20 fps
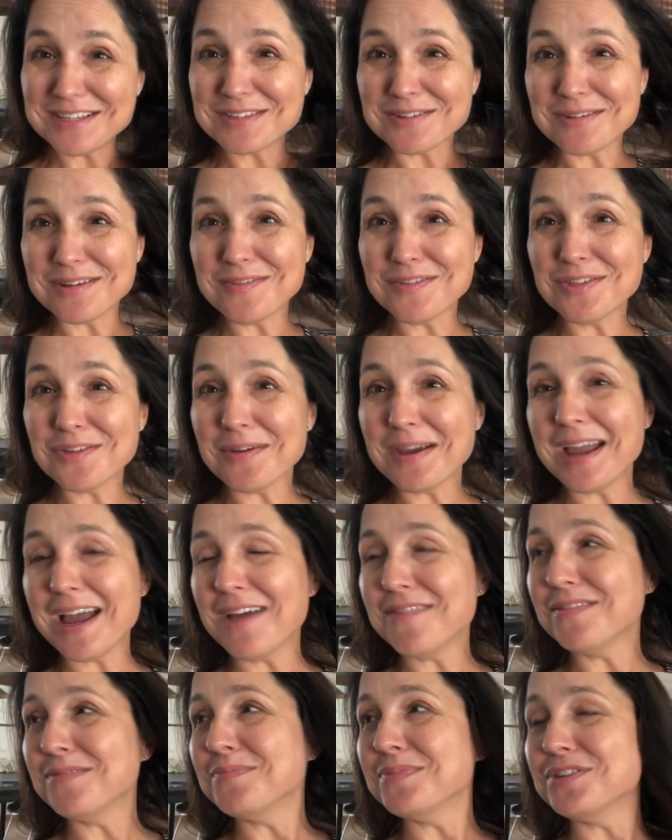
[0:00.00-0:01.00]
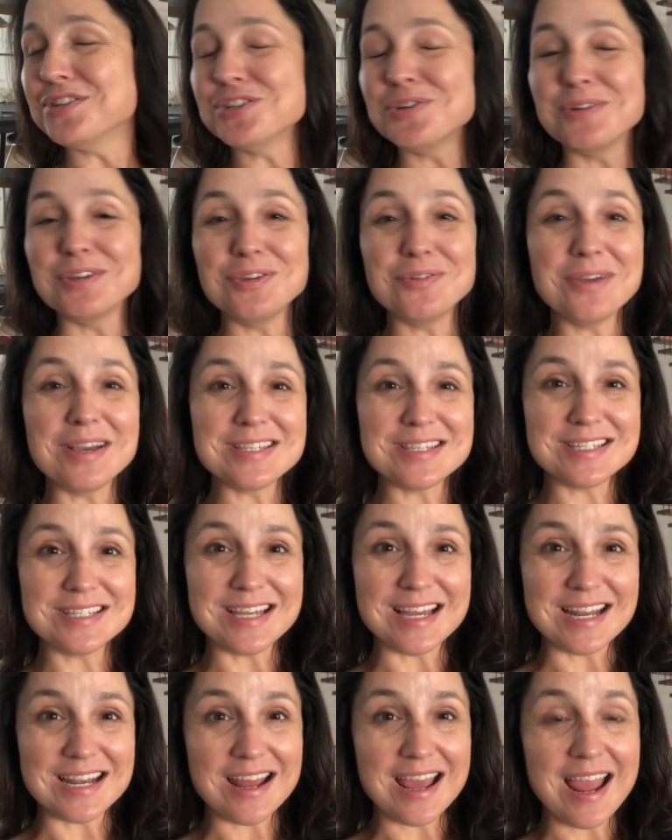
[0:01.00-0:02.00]
So even though I haven't been showing you guys a
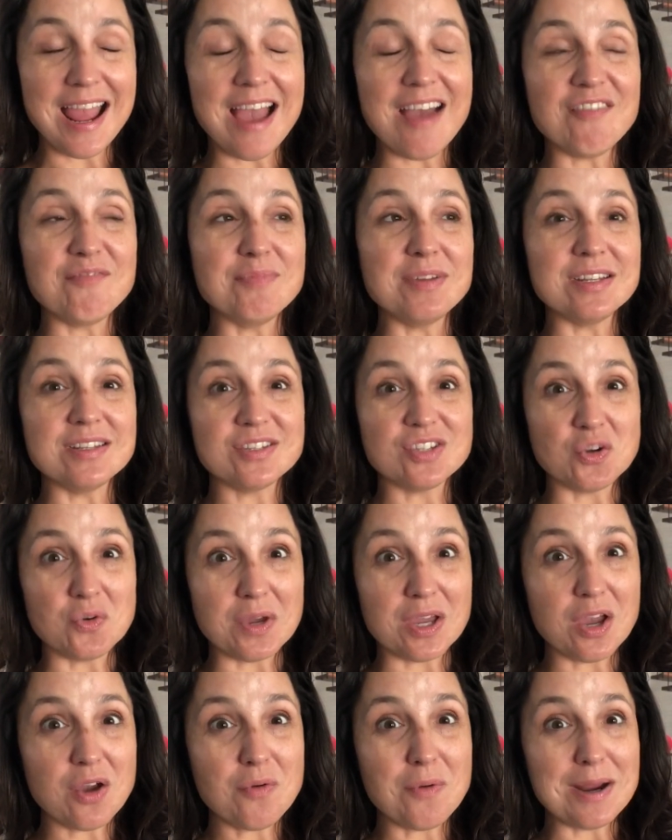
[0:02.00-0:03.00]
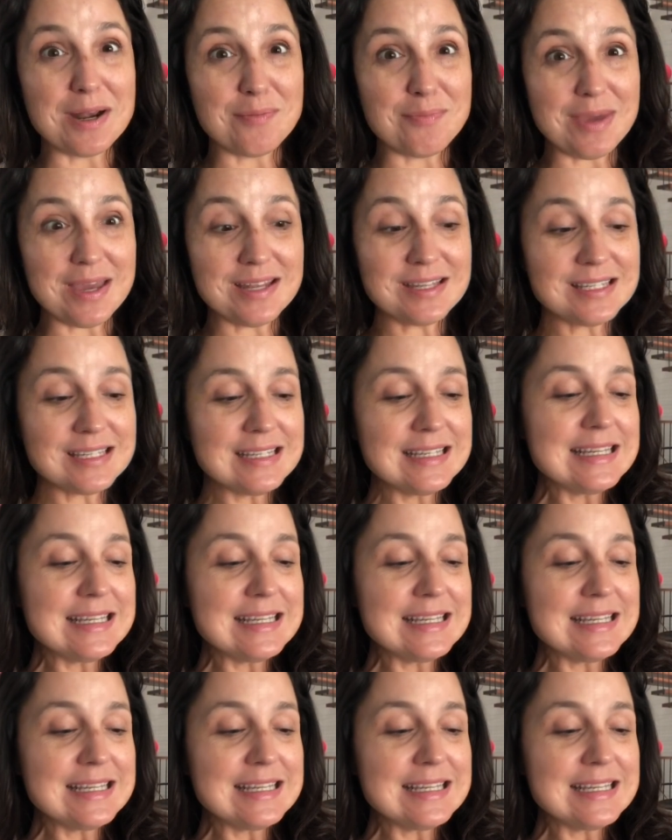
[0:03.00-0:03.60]
ton, I have been sewing quite a bit.